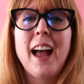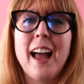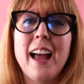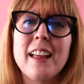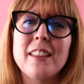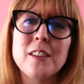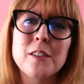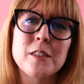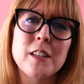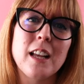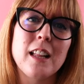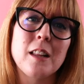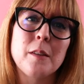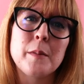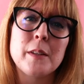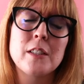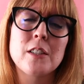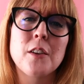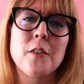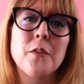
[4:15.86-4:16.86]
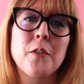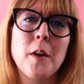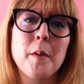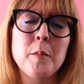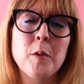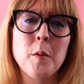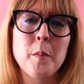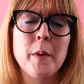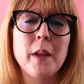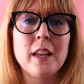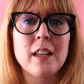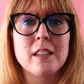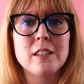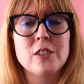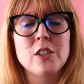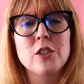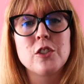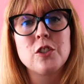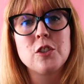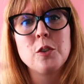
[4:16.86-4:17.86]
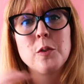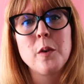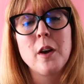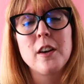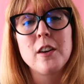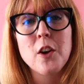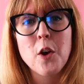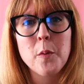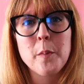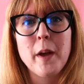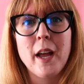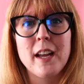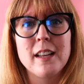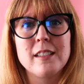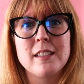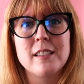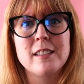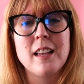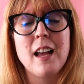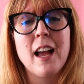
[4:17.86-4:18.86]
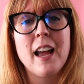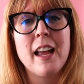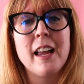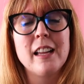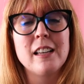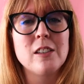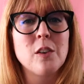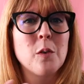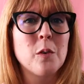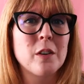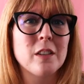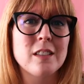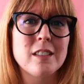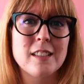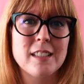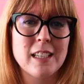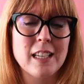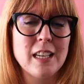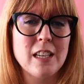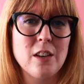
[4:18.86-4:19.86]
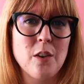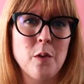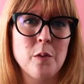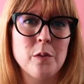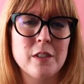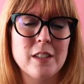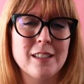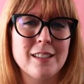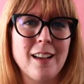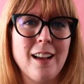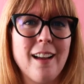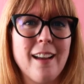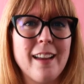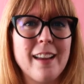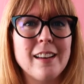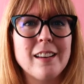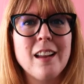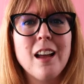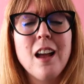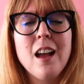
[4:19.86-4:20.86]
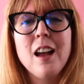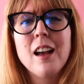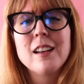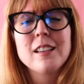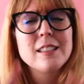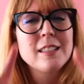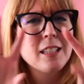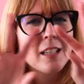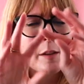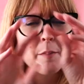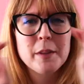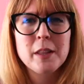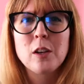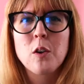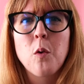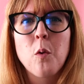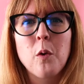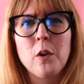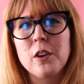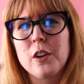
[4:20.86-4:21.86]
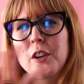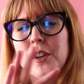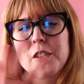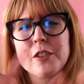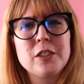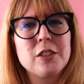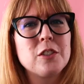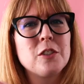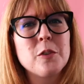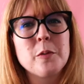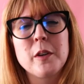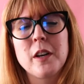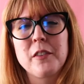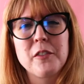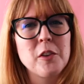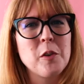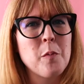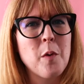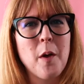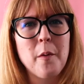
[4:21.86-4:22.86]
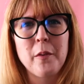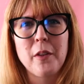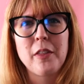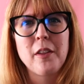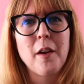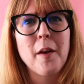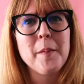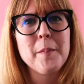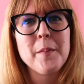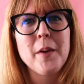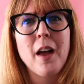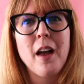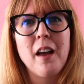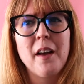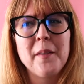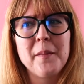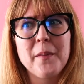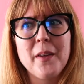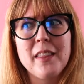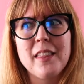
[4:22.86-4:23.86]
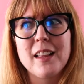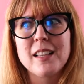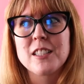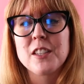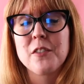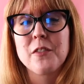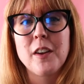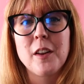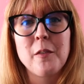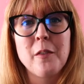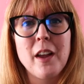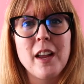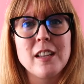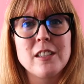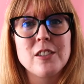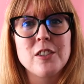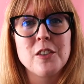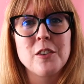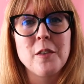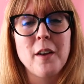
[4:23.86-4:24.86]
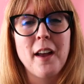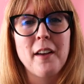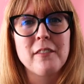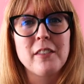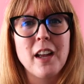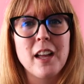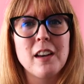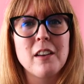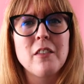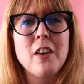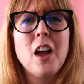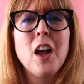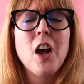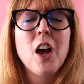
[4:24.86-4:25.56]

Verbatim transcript: add those elements from your pins to a notepad design or a sticky note design. Stick them in the corners, do whatever you want with them. Um, and that's a fun way to have kind of